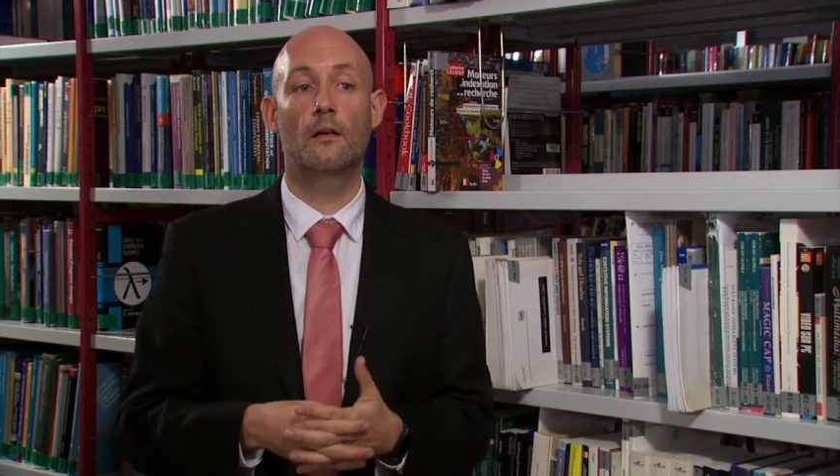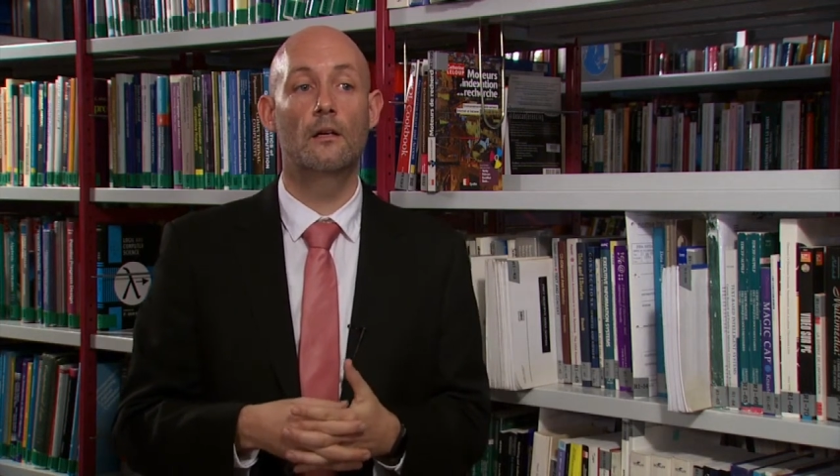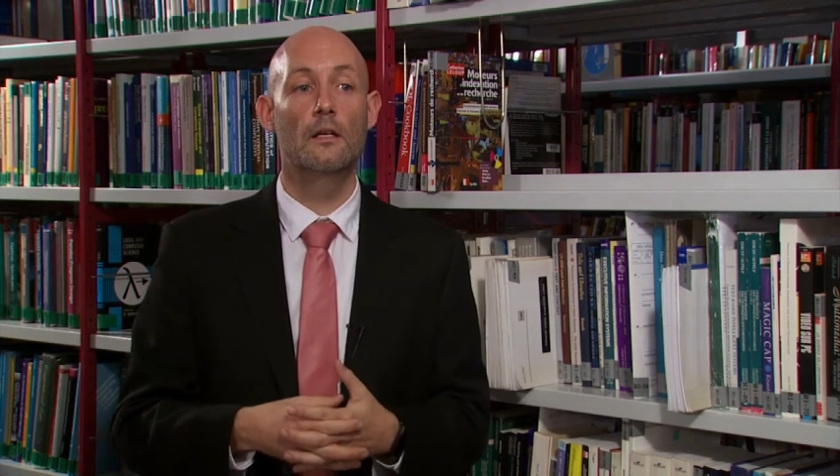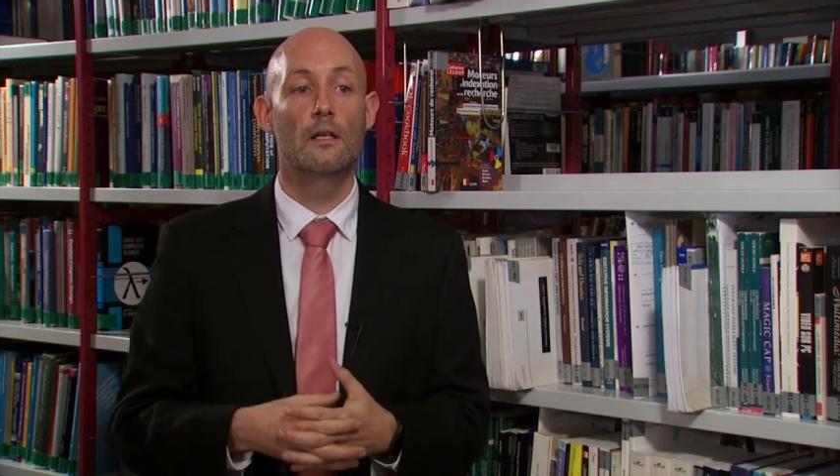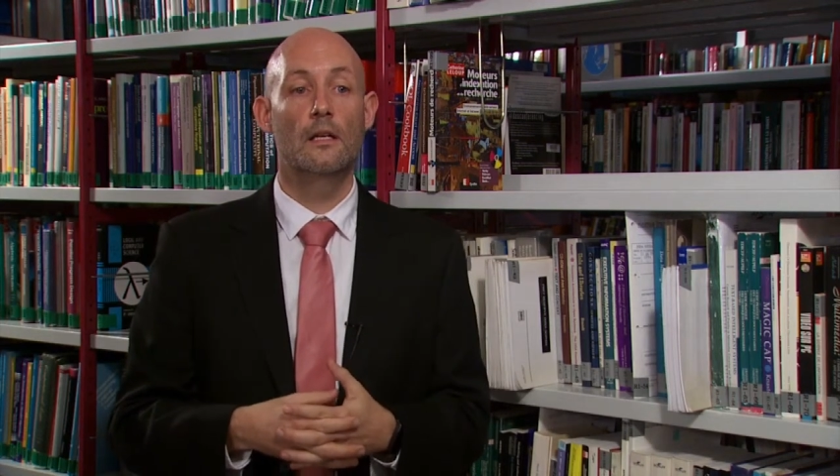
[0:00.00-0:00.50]

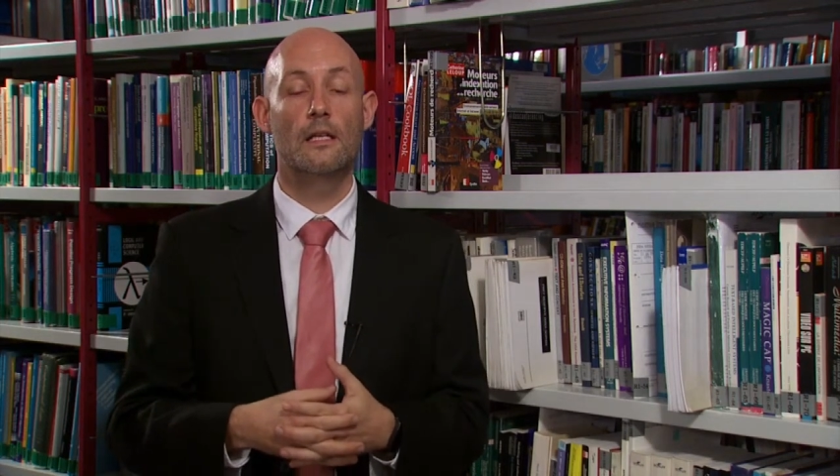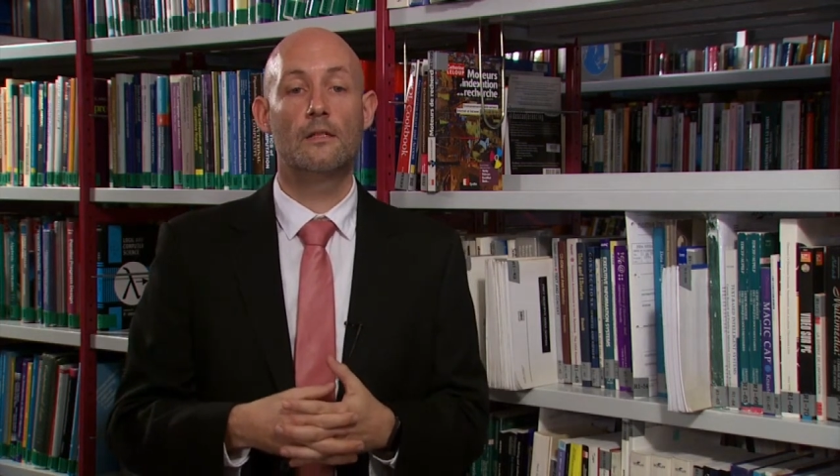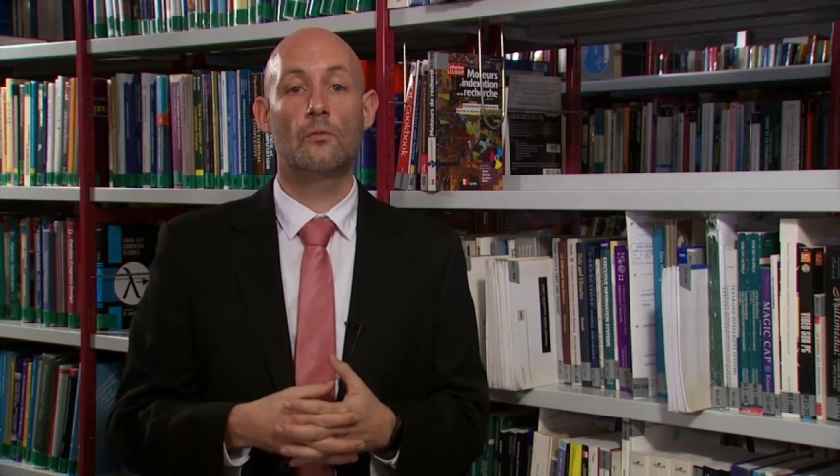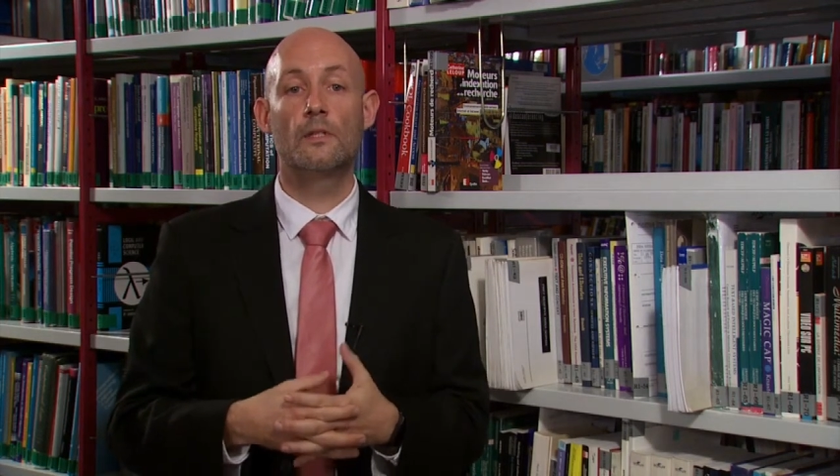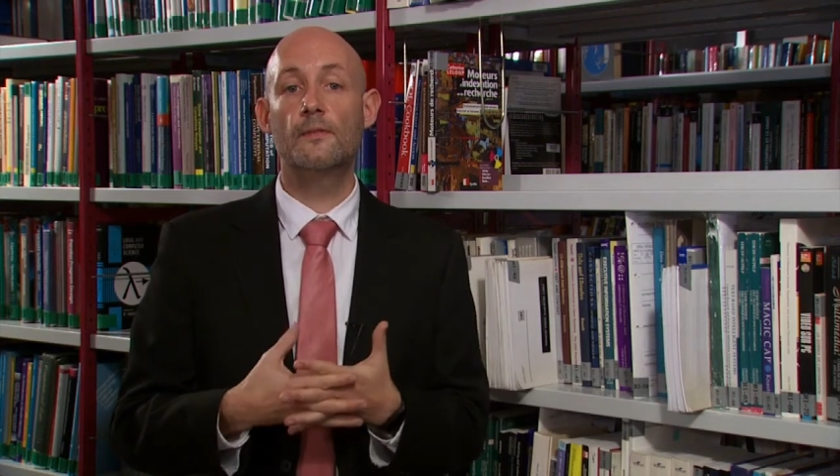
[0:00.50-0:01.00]
so
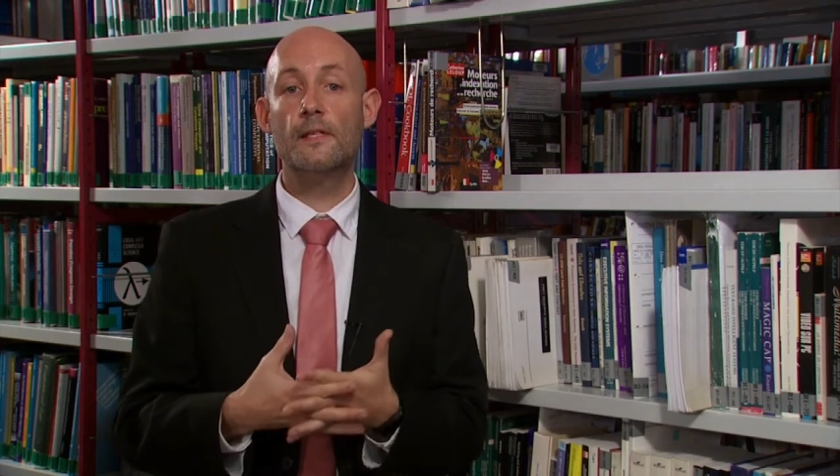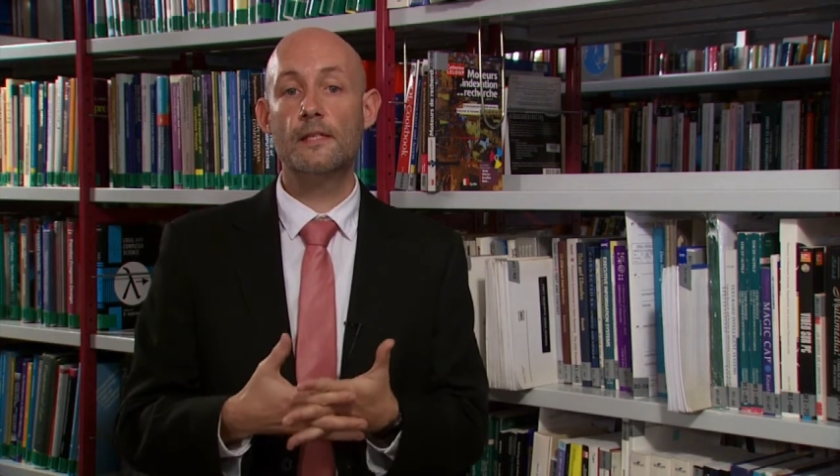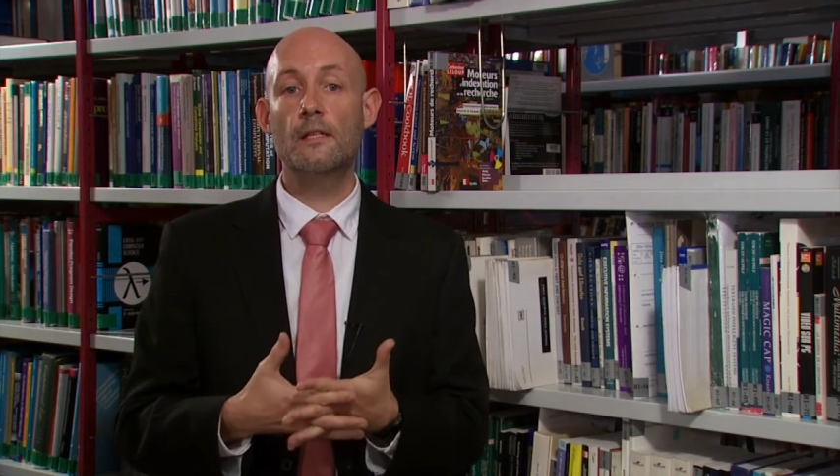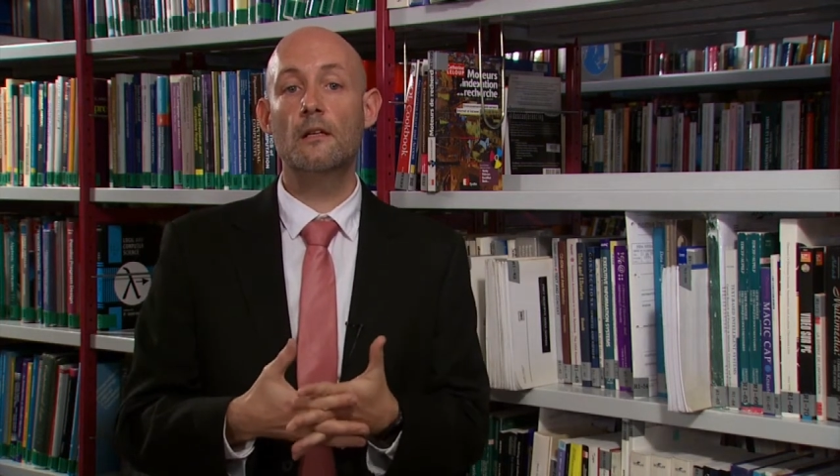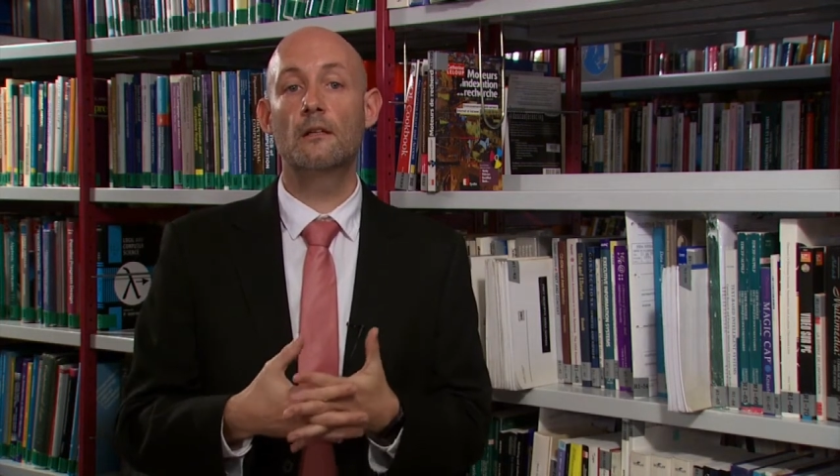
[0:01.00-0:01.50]
they are
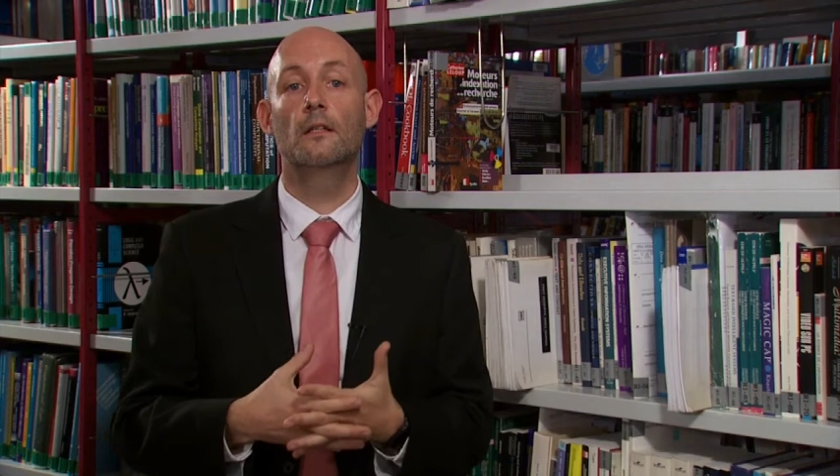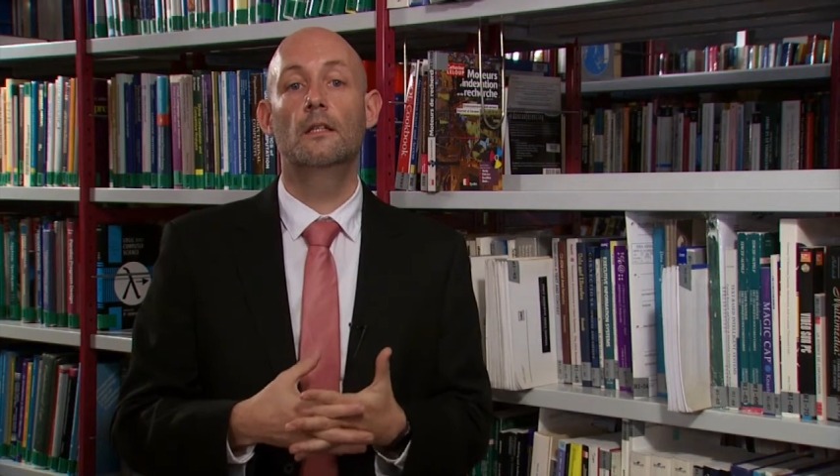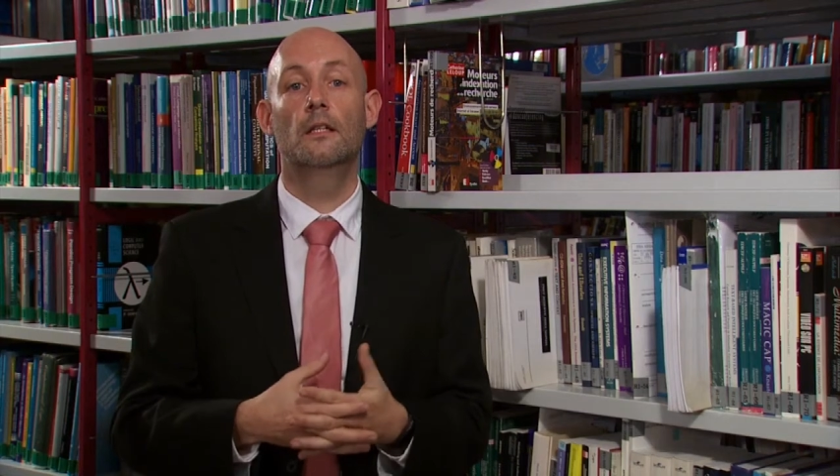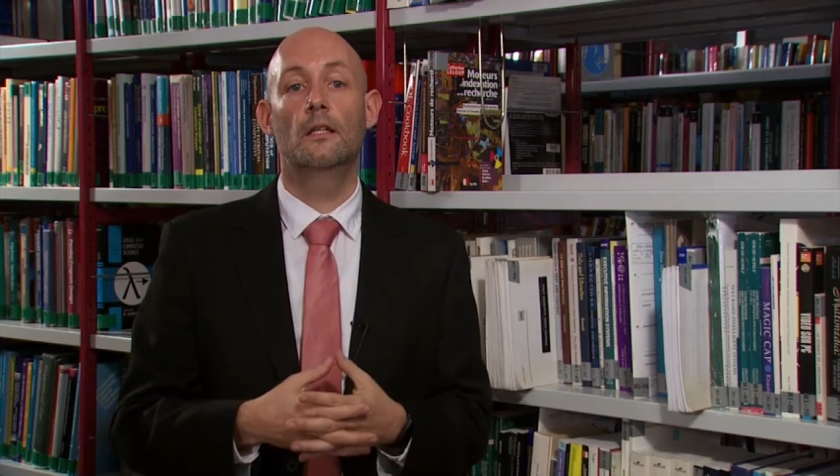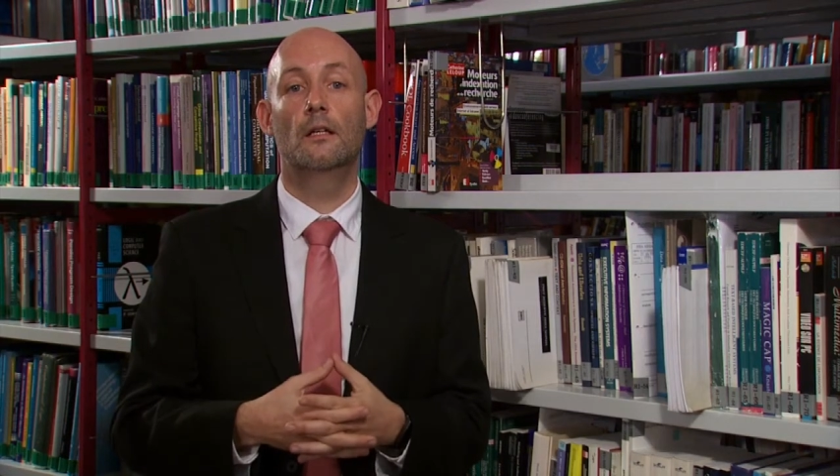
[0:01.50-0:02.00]
difficult
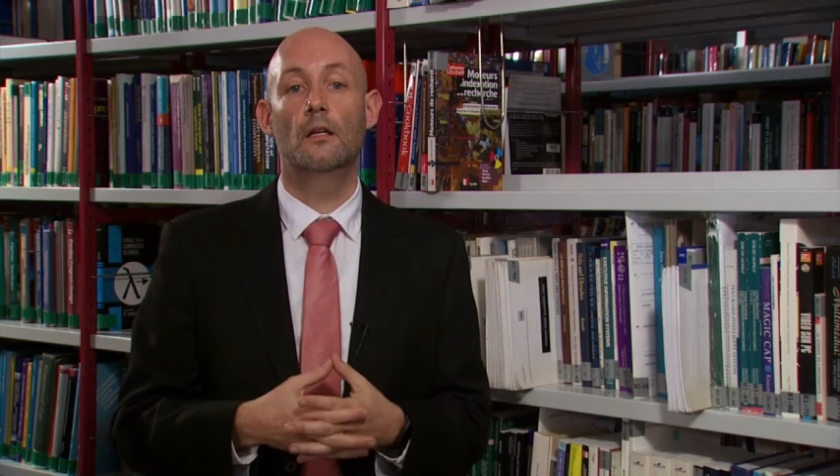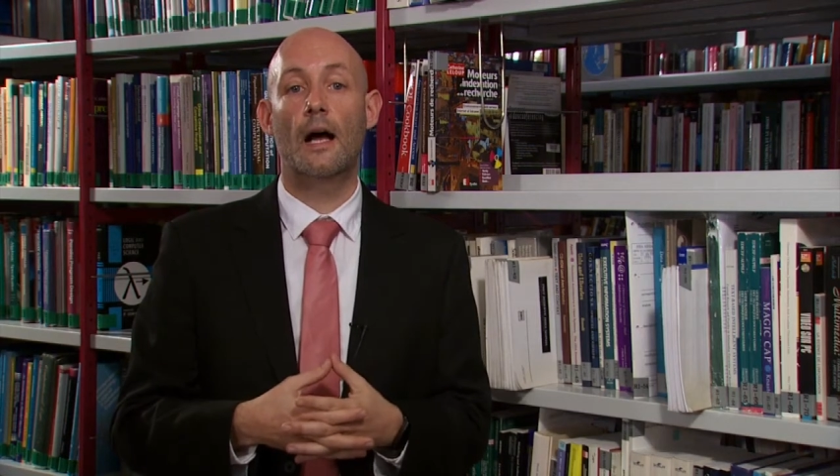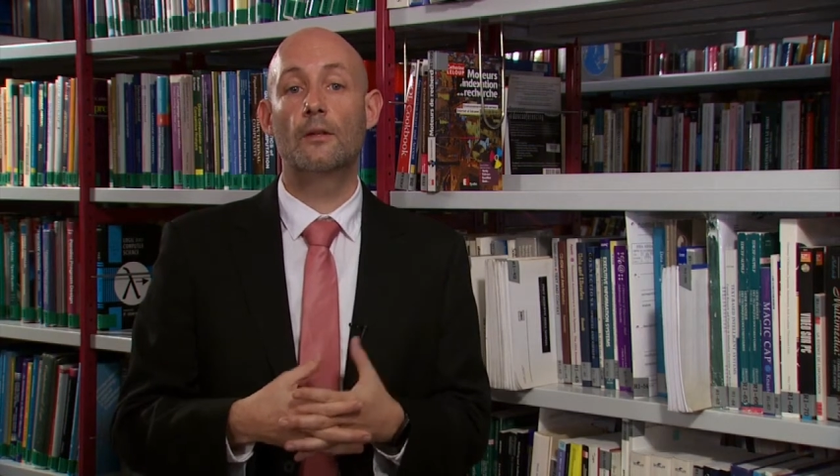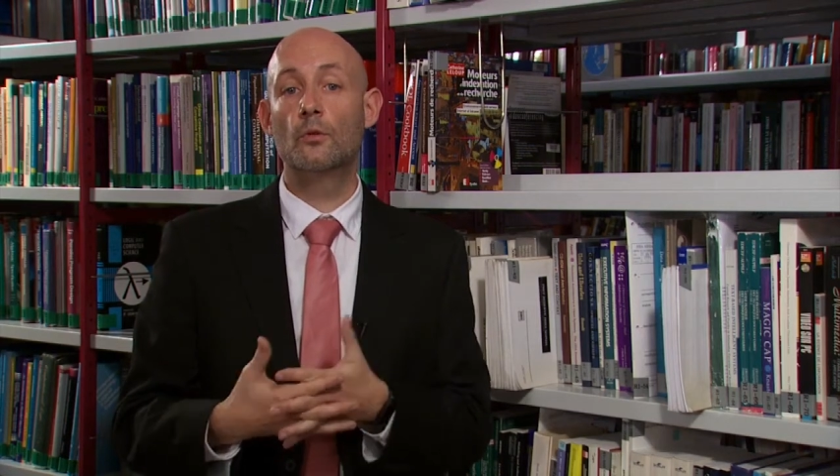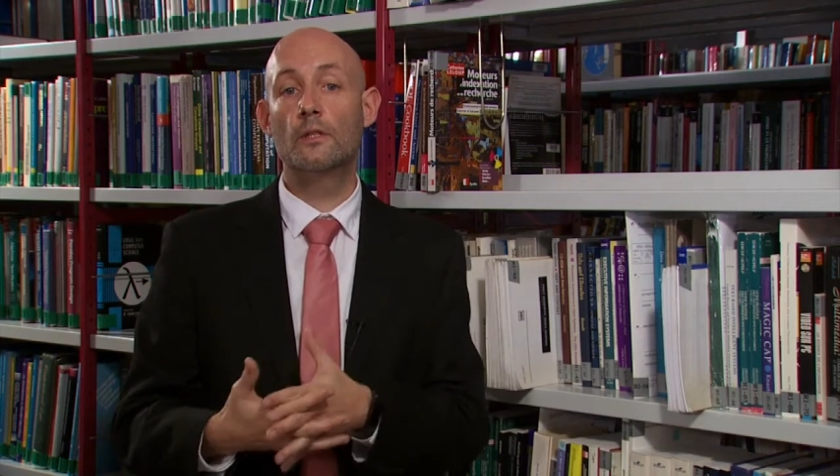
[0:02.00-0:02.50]
in two
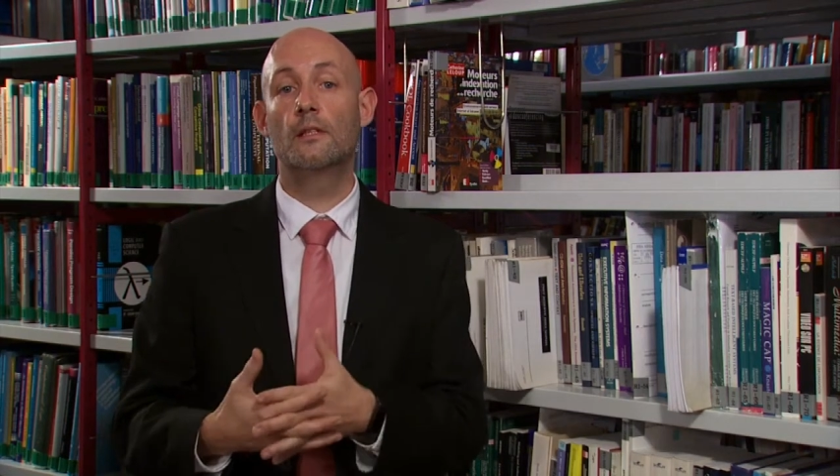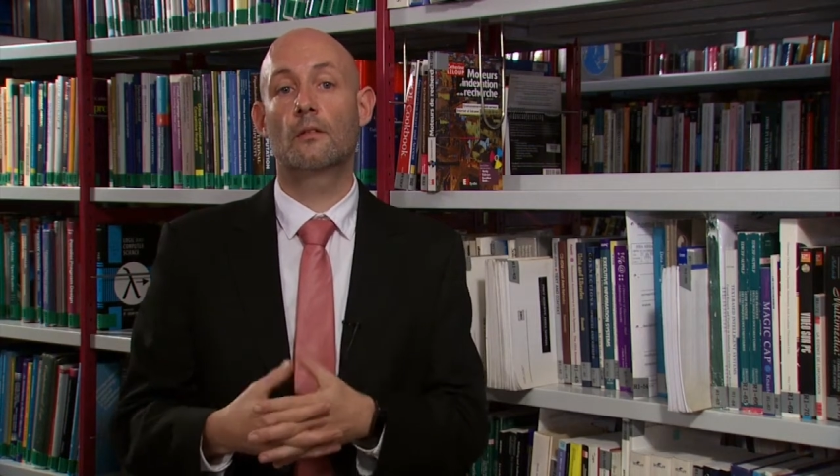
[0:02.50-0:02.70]
ways.